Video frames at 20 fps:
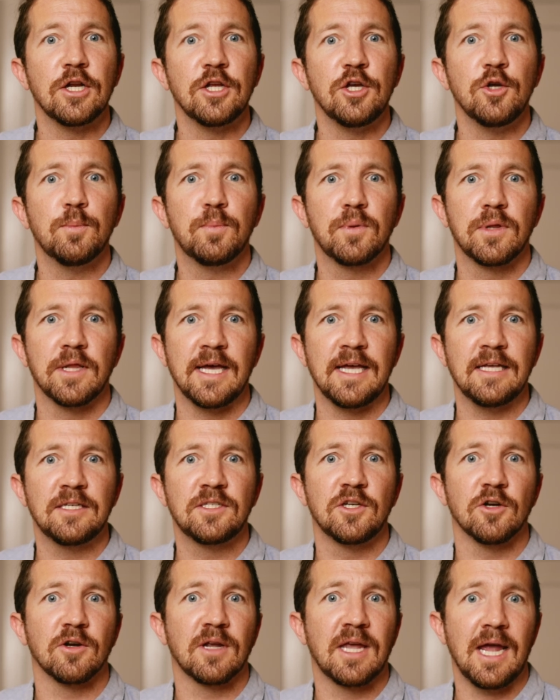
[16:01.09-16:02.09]
do you
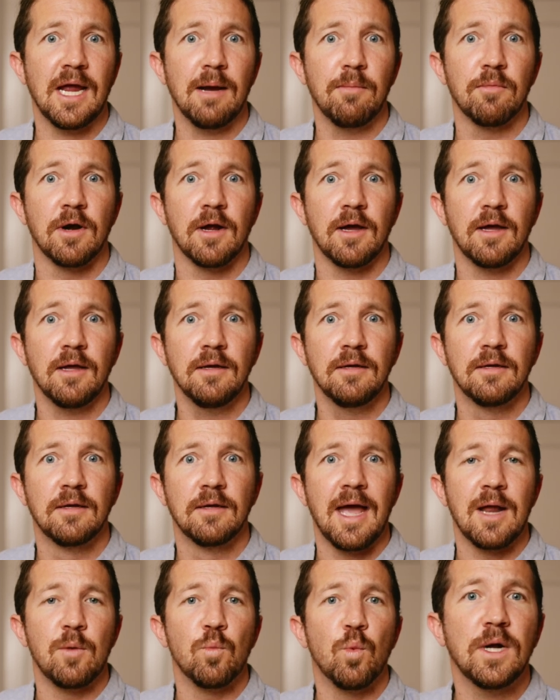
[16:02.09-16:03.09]
place your camera?
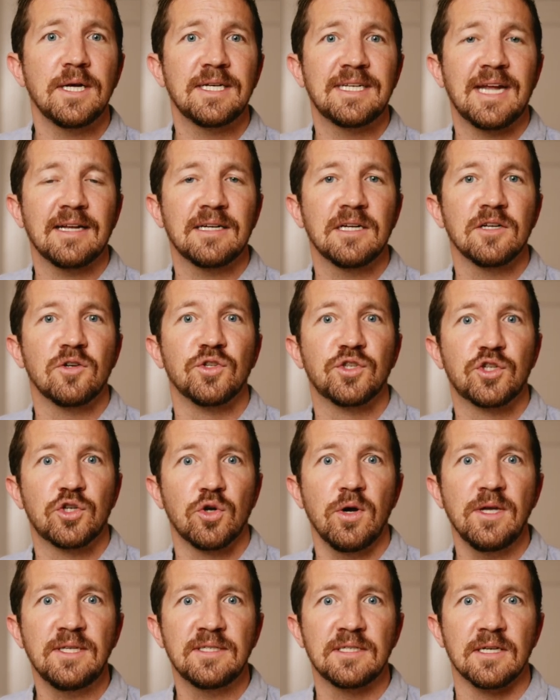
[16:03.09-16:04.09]
And what technical
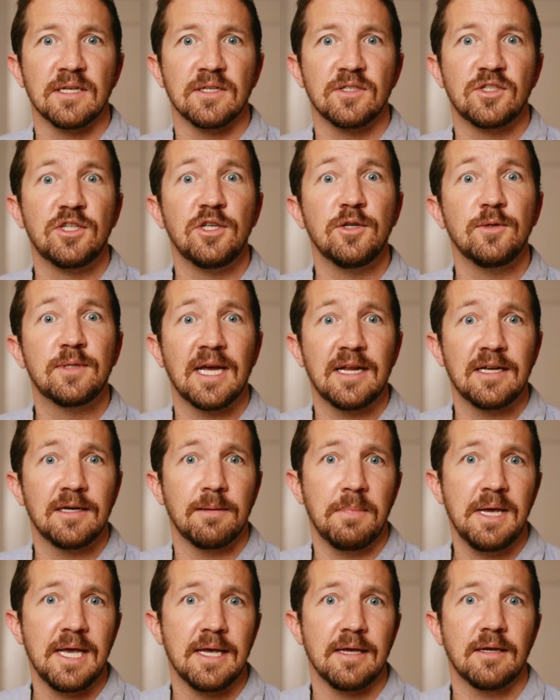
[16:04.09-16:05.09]
choices do you tend to
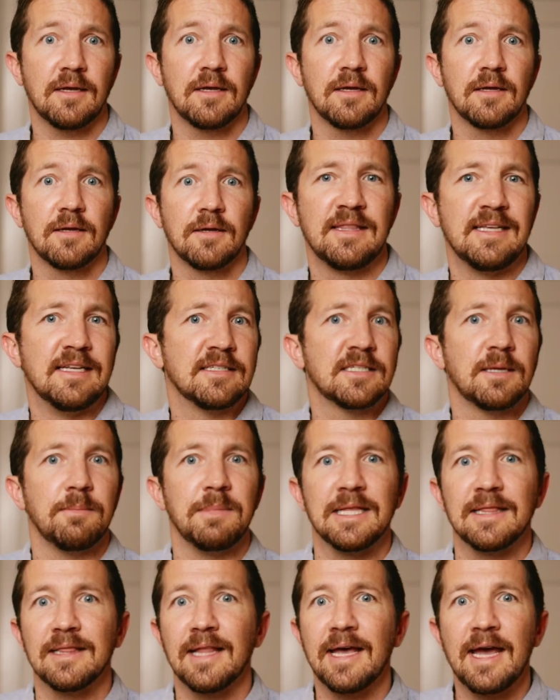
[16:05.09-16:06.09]
make? These can
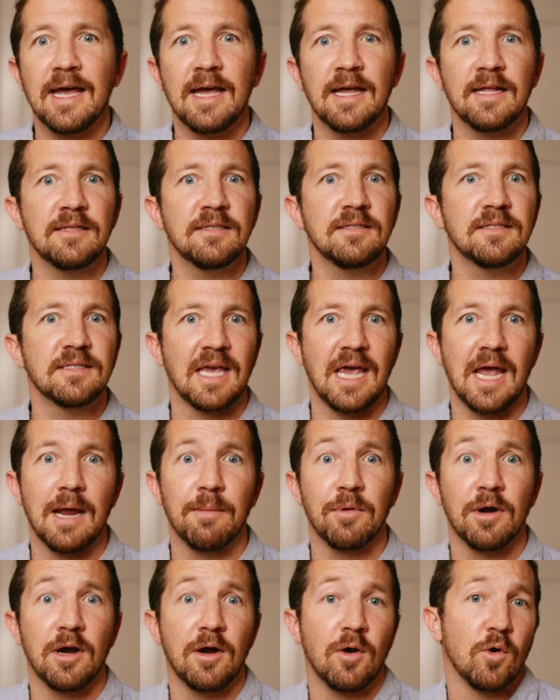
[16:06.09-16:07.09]
be lens,
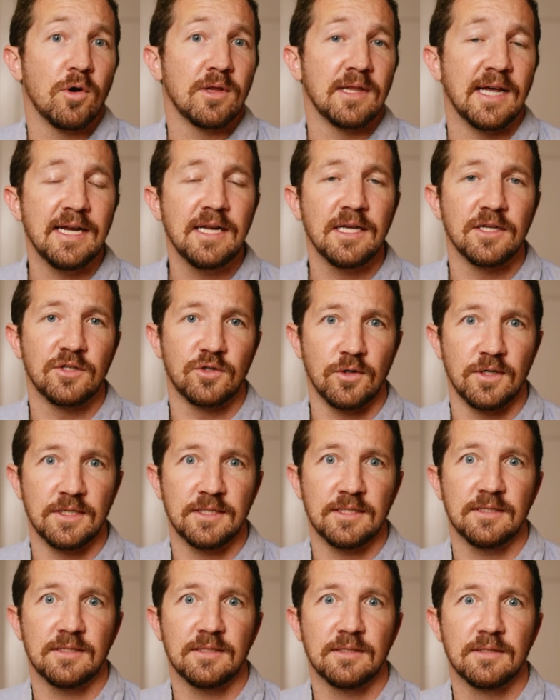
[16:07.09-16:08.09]
camera, or lighting
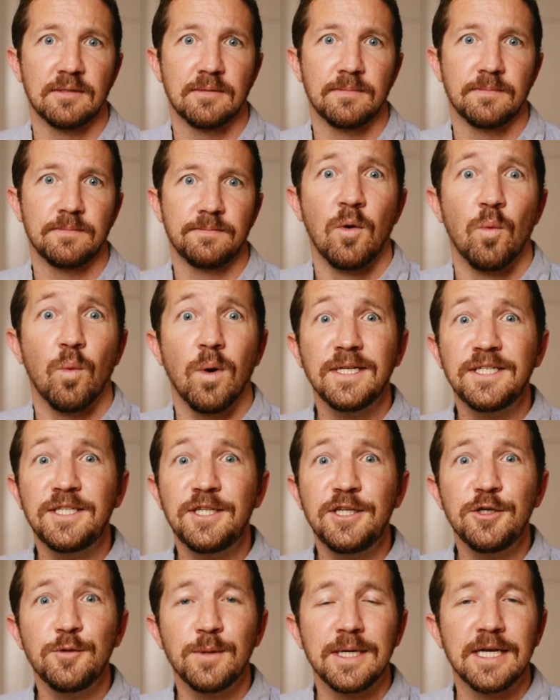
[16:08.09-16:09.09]
choices. What
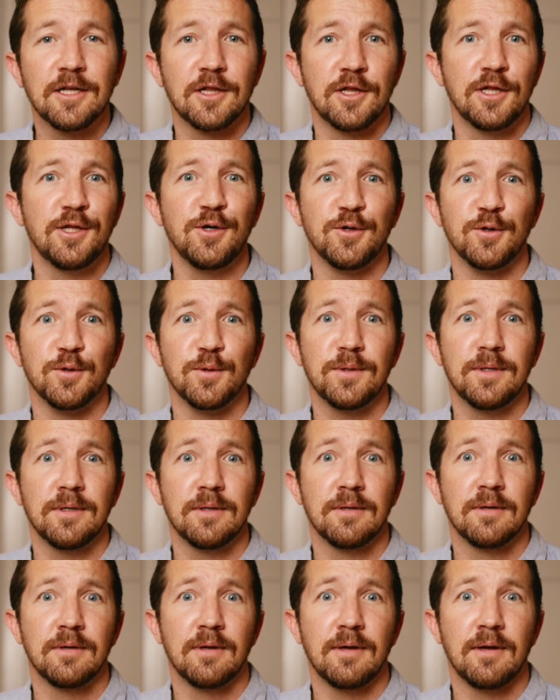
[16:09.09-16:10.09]
do you include
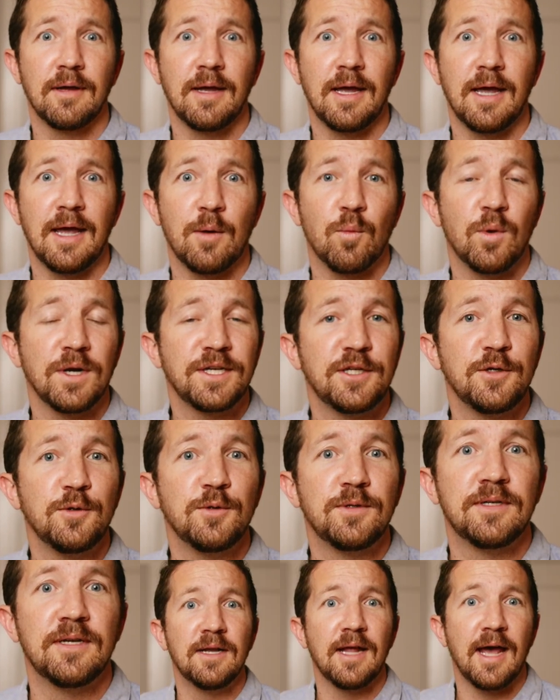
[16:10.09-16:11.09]
and what do
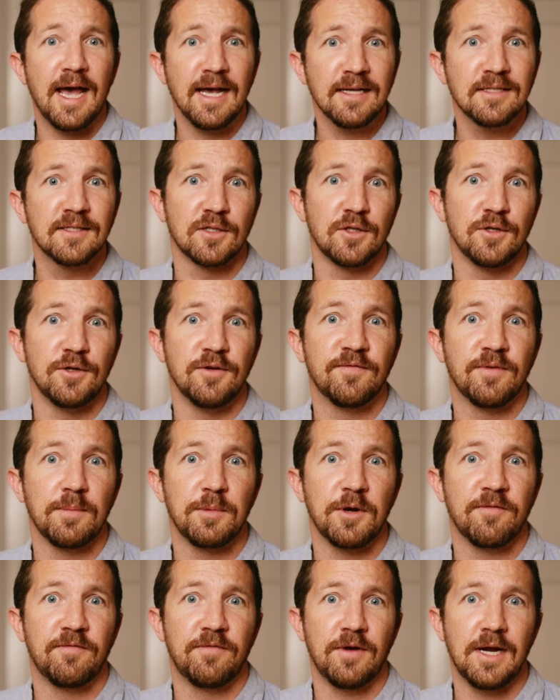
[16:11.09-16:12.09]
you exclude from
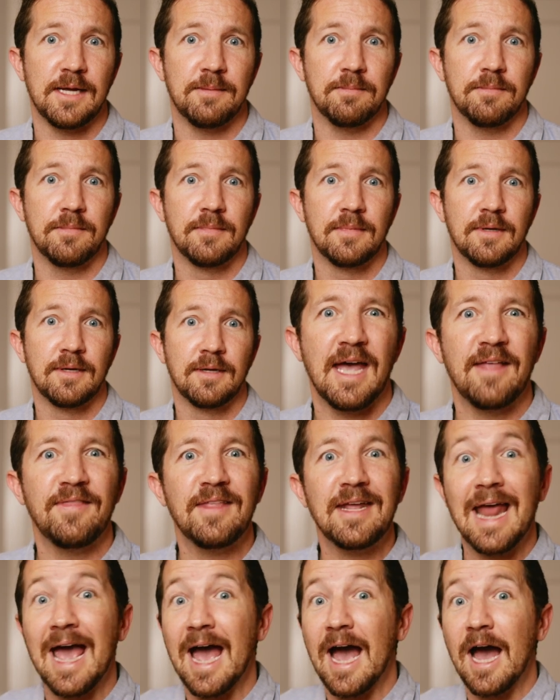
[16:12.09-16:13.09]
your frame? And
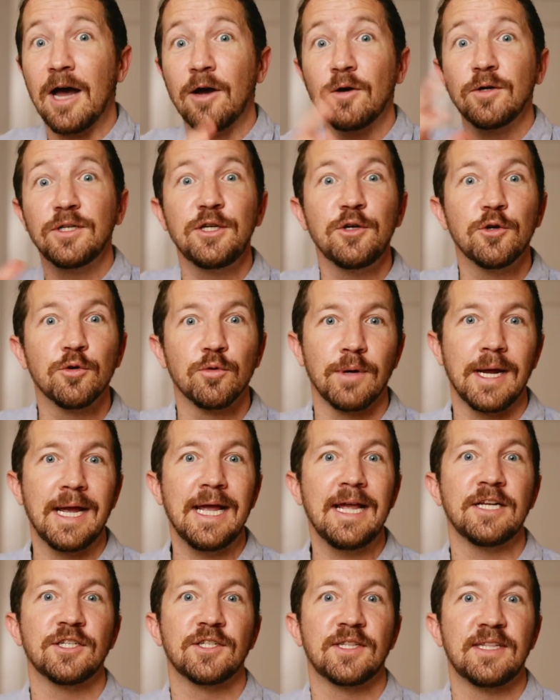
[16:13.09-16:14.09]
then how do you
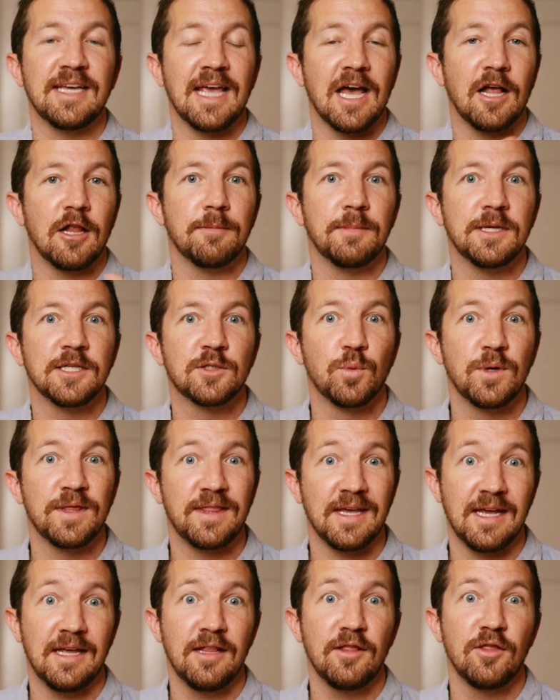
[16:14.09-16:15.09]
arrange the elements
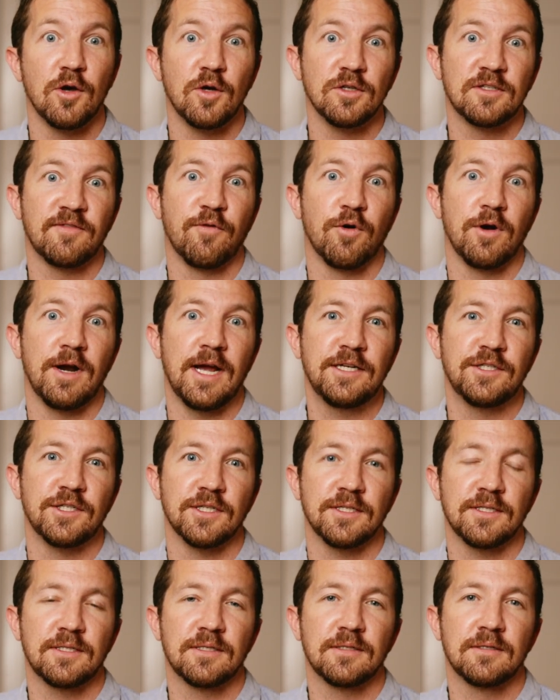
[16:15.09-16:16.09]
within those four
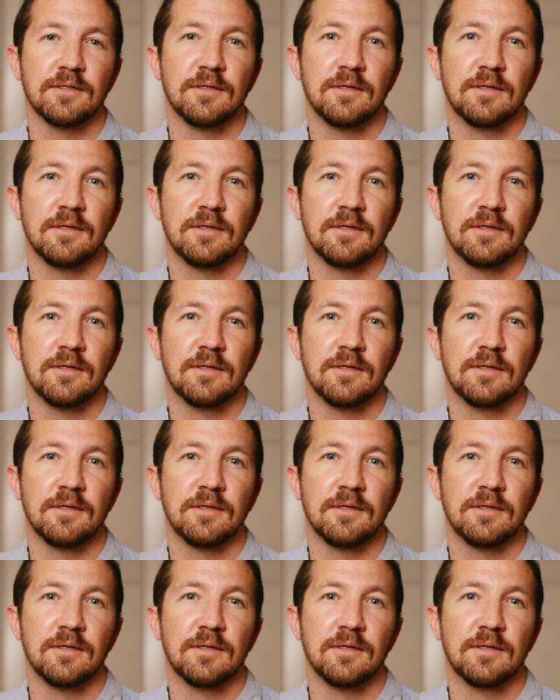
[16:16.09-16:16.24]
edges?